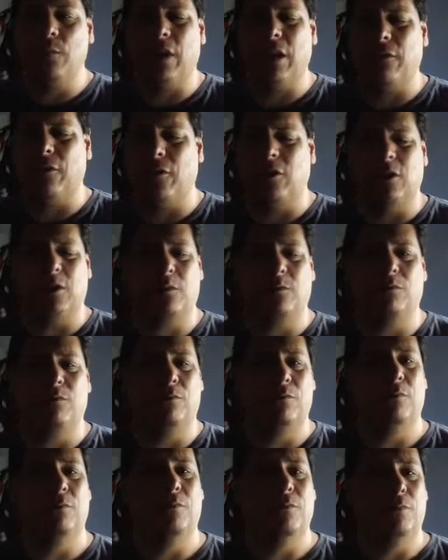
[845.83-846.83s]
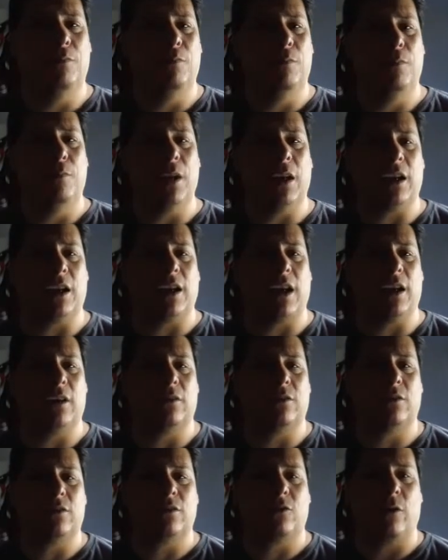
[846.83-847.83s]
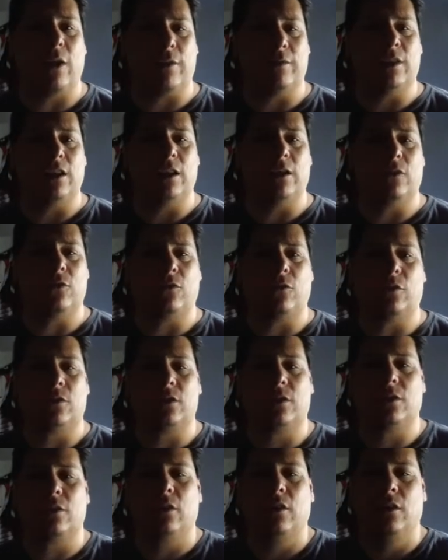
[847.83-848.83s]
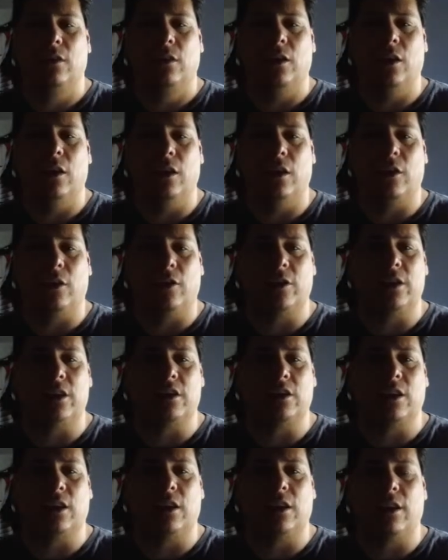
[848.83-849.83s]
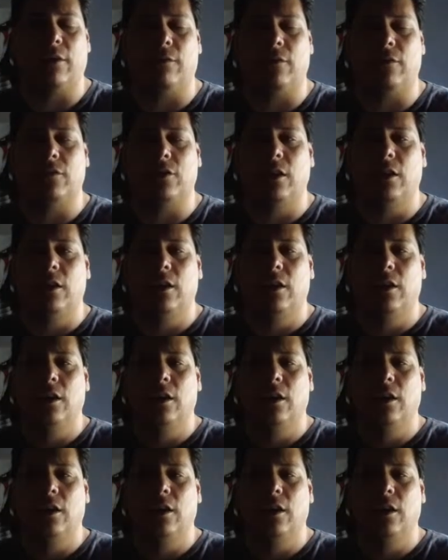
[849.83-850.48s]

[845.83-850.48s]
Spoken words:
But I've always been a guy who's gravitated towards artistic endeavors.